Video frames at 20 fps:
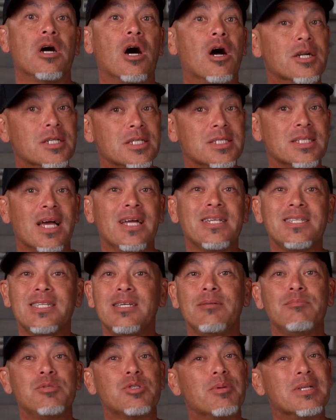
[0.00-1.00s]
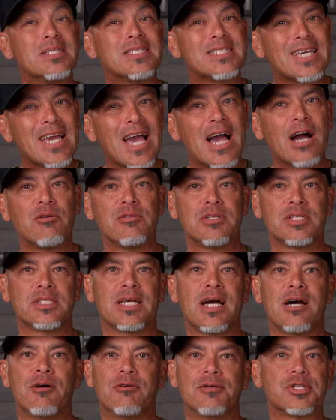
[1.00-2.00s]
Our design team spends countless
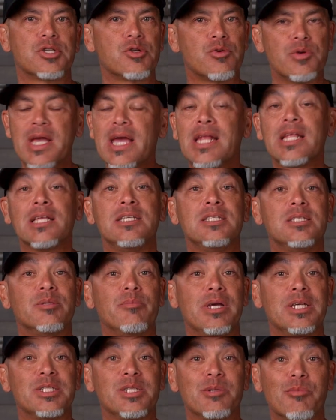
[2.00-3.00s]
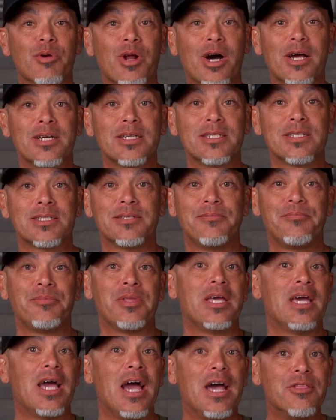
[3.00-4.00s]
hours creating these amazing products,
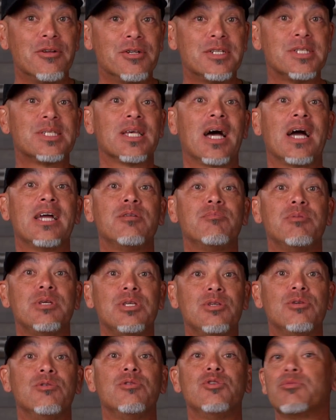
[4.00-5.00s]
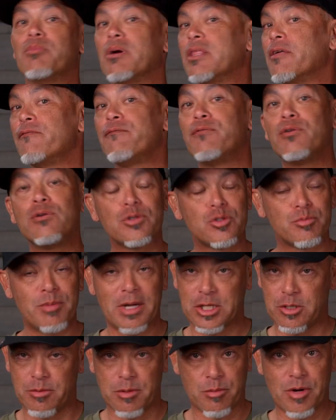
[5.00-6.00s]
and they're designed to be used by the full
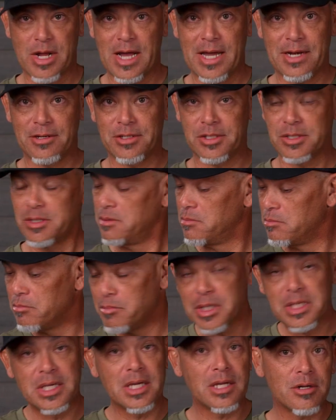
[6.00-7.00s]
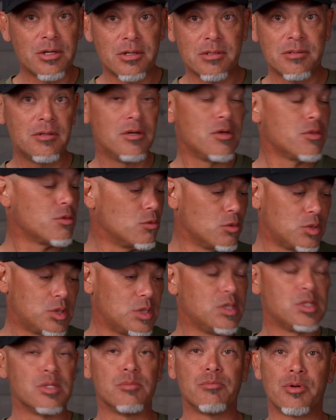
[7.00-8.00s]
spectrum of riders, beginner through
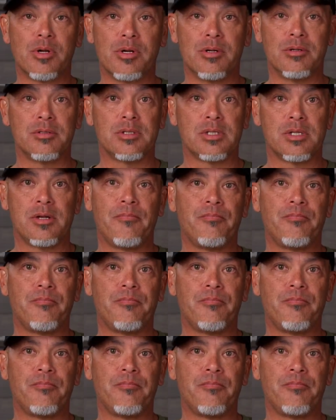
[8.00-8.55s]
seasoned pros.